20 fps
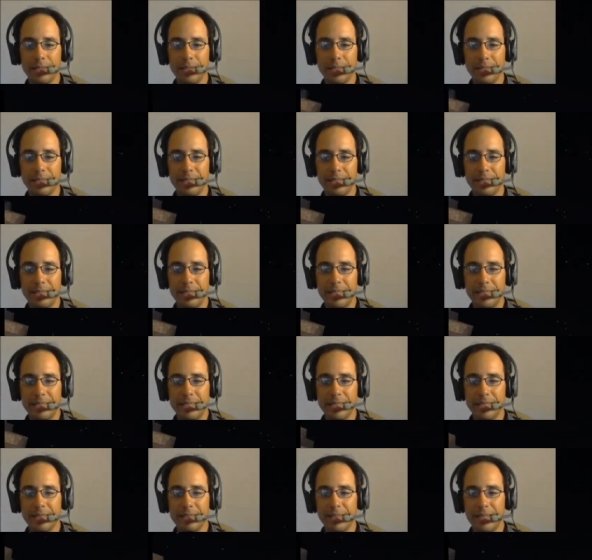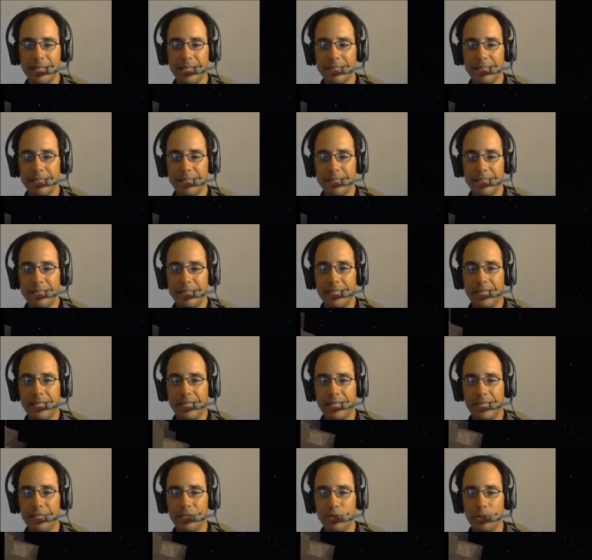How you guys doing? You guys doing all right?
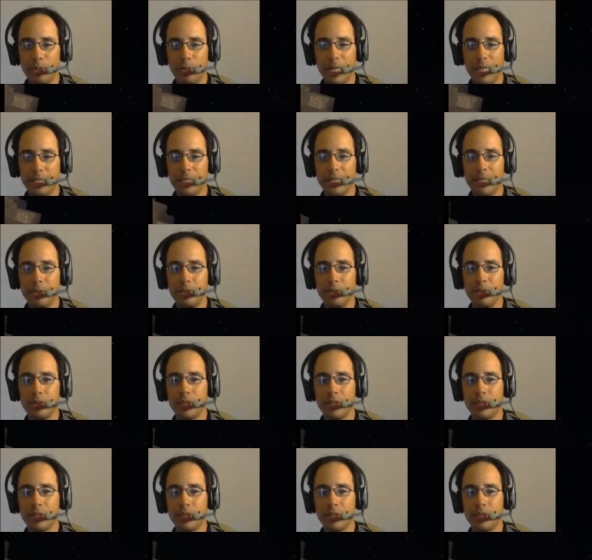Uh, join me next.